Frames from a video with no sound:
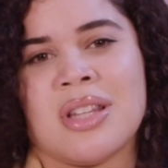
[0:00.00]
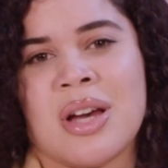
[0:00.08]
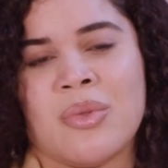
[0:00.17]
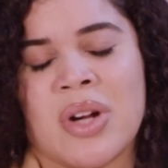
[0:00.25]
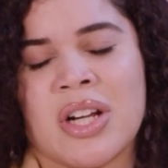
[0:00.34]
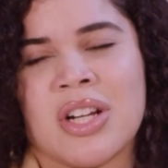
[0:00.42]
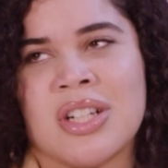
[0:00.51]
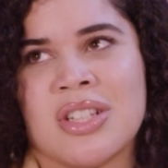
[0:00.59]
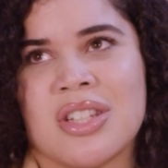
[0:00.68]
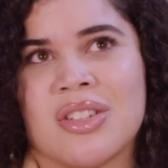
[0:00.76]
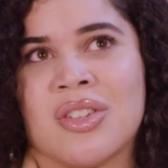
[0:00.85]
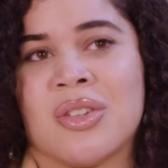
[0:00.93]
that record.
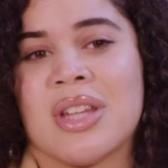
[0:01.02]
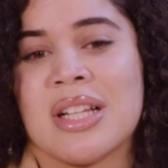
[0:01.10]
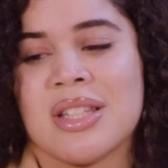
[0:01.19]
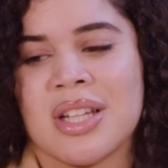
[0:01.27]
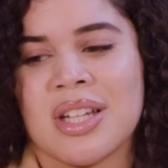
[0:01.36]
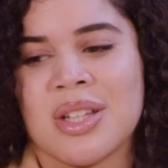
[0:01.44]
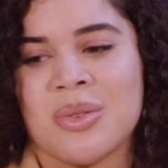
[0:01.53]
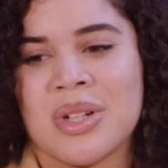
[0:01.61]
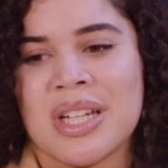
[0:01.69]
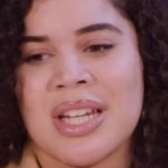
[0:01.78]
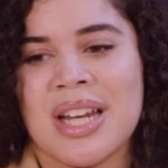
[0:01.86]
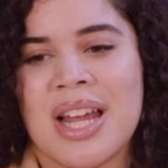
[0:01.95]
So that's a good
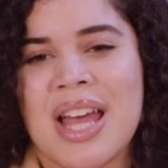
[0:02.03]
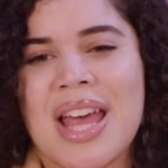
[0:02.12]
one.